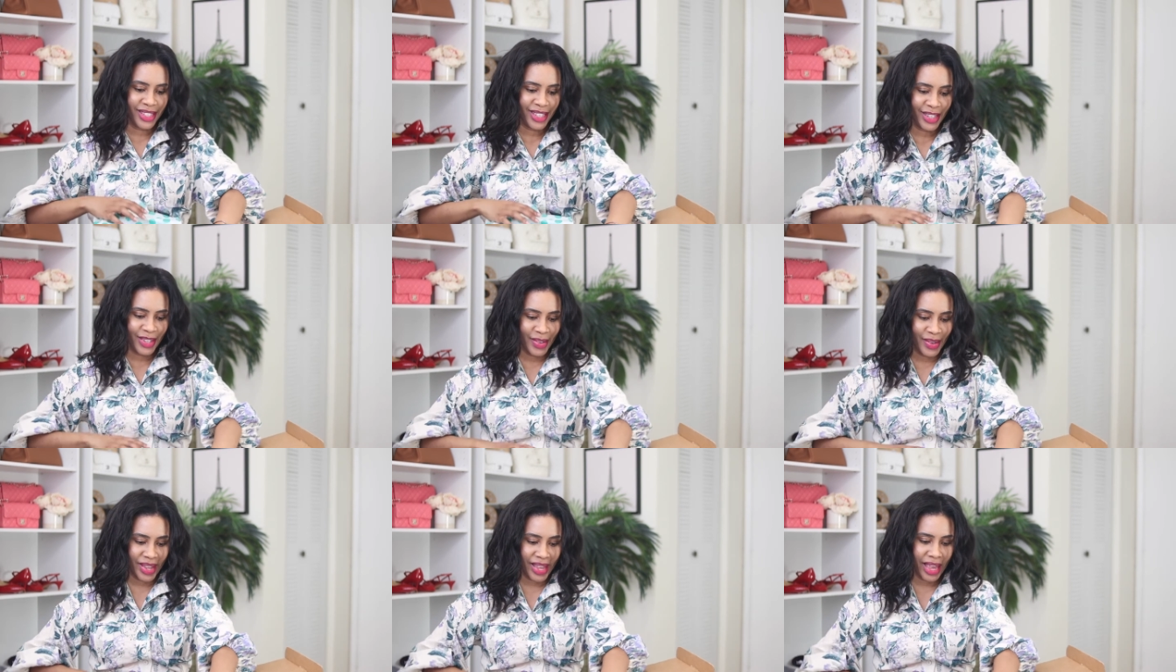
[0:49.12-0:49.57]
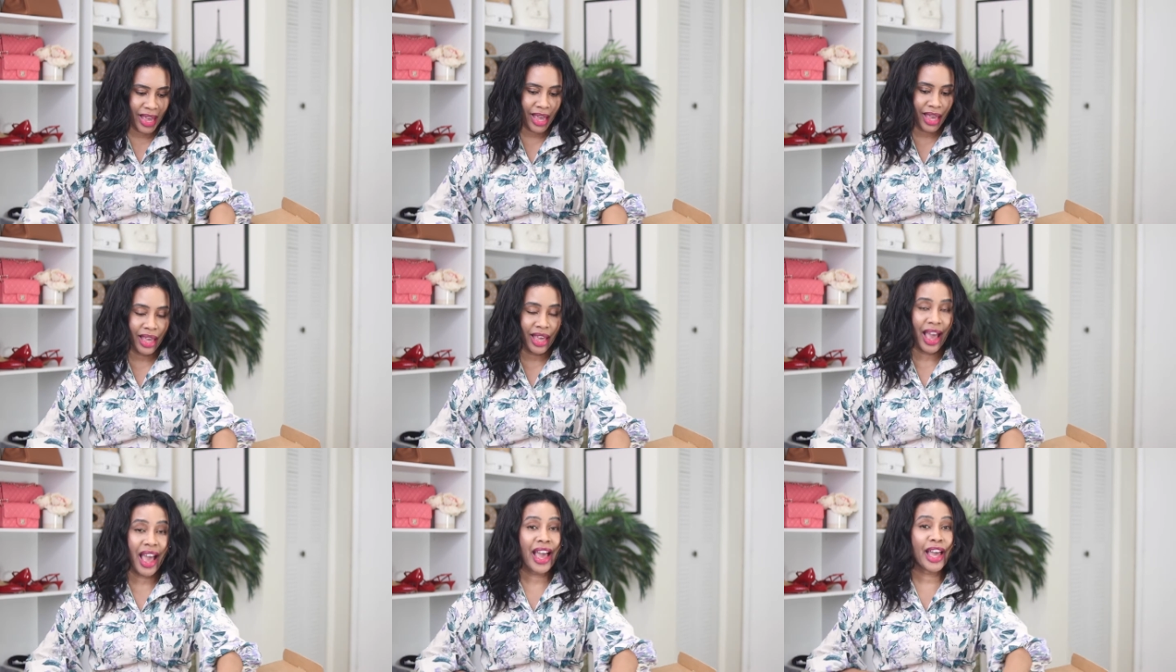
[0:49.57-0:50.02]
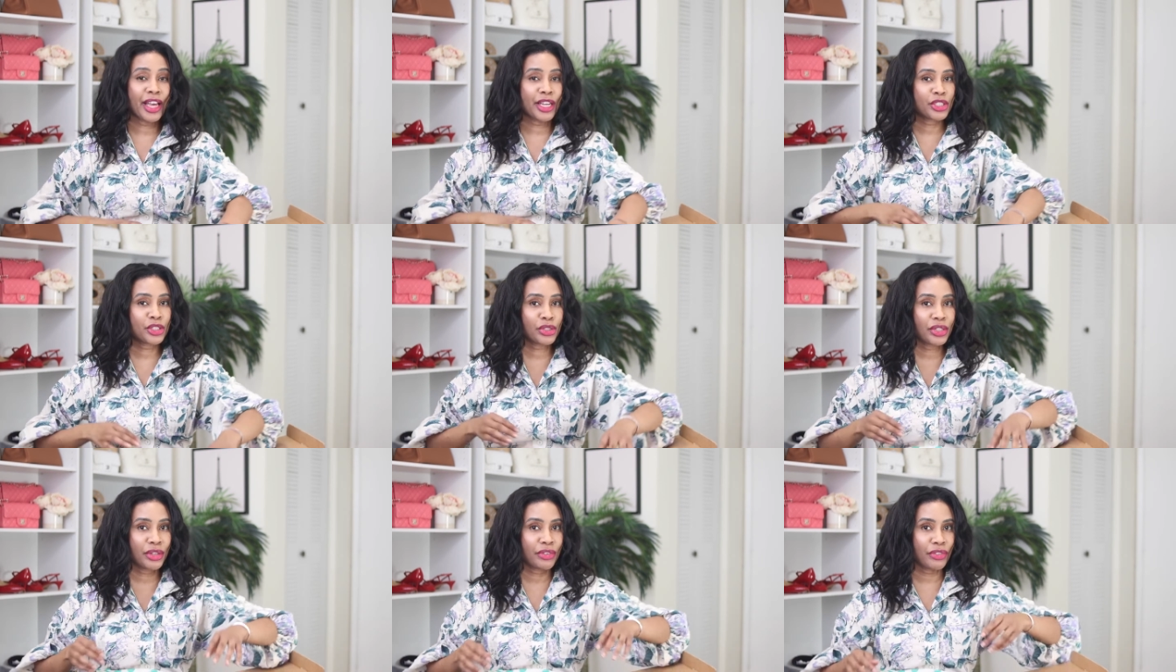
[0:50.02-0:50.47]
Okay, I
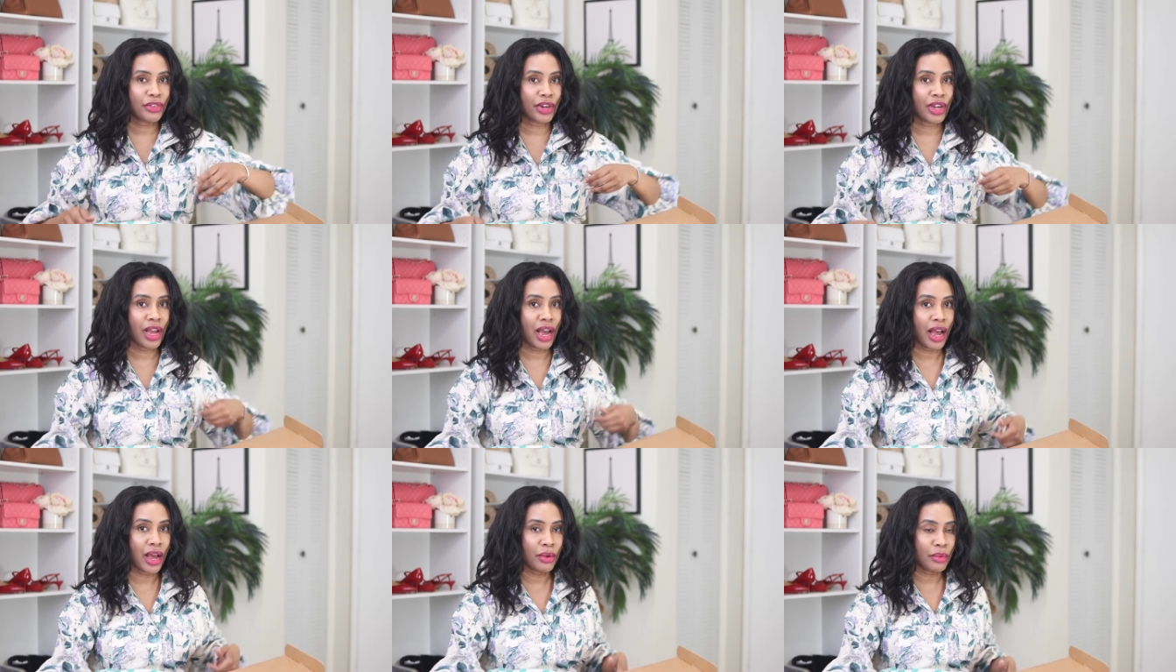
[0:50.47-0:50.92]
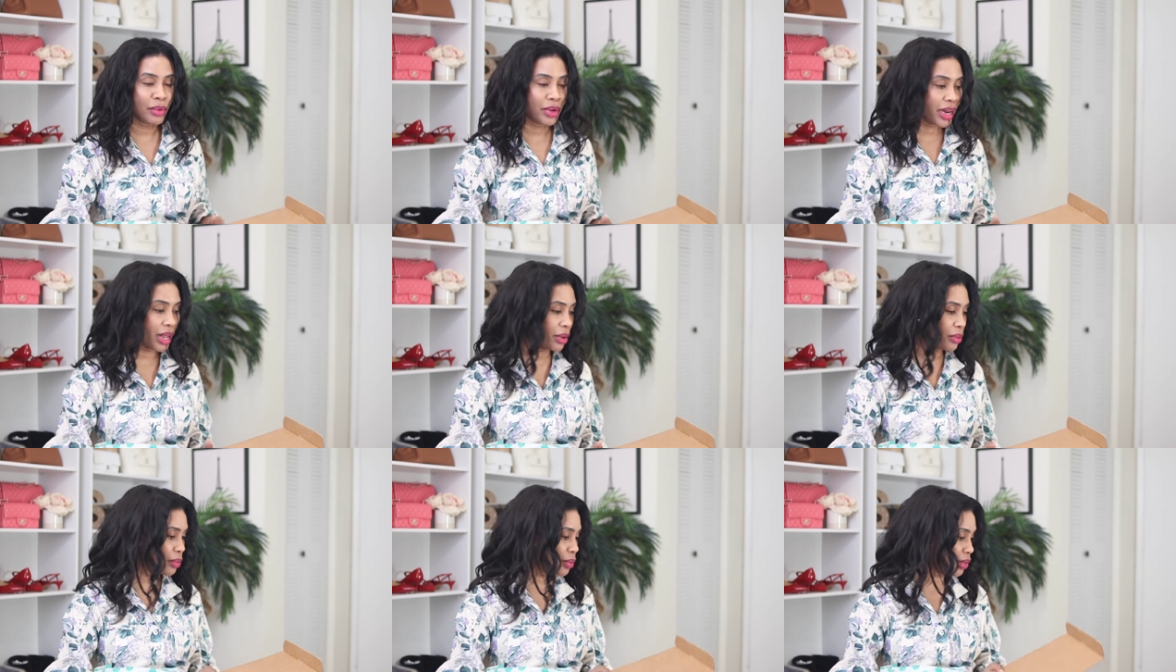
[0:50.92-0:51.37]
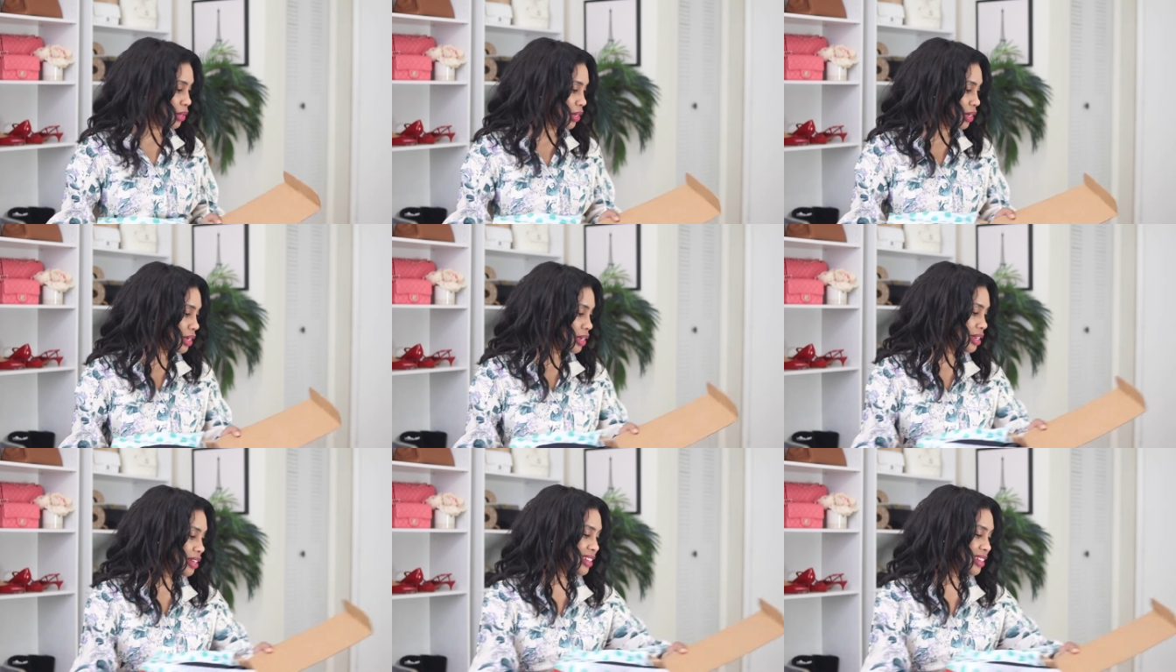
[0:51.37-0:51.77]
actually forgot what I ordered.